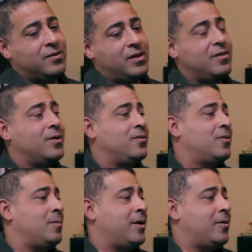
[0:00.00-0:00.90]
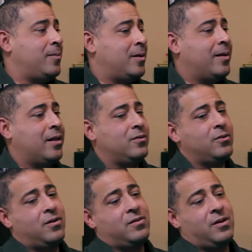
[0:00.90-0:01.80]
Ketones are a better metabolic
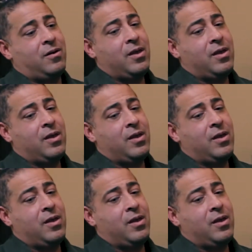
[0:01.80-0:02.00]
source, and